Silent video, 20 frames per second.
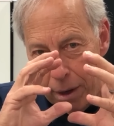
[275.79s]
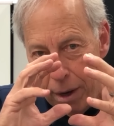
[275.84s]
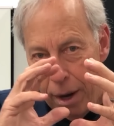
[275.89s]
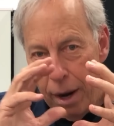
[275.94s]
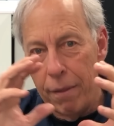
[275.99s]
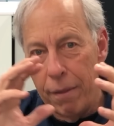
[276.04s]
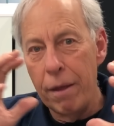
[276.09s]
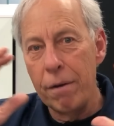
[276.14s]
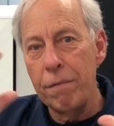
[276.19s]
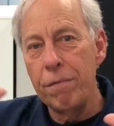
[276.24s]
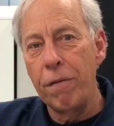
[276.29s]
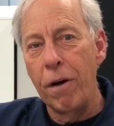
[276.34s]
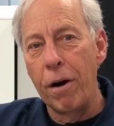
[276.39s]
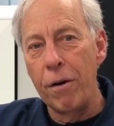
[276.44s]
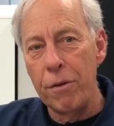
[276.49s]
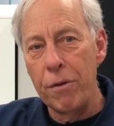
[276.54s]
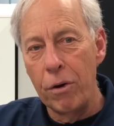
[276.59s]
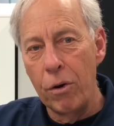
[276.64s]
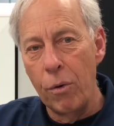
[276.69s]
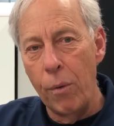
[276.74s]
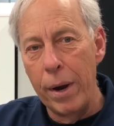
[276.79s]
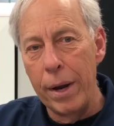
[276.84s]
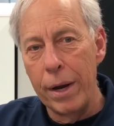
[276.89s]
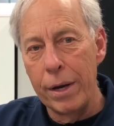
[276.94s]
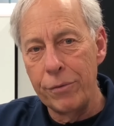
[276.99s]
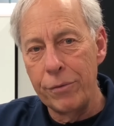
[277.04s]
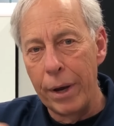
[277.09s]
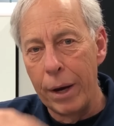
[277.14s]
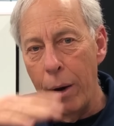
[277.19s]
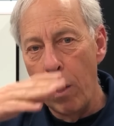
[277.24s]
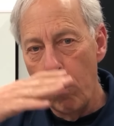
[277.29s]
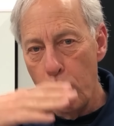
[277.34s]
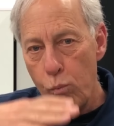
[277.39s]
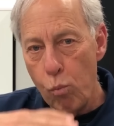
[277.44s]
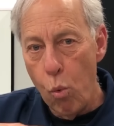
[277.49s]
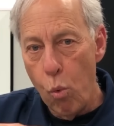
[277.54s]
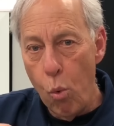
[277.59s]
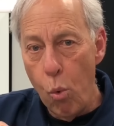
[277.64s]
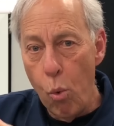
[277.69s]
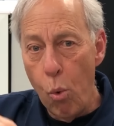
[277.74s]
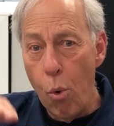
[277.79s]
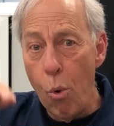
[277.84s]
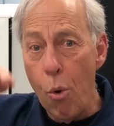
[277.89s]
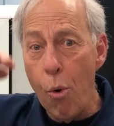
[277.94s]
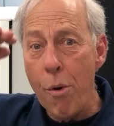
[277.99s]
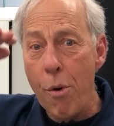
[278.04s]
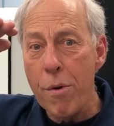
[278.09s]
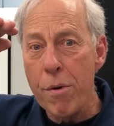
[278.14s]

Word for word: and then farther away. It's like whoop,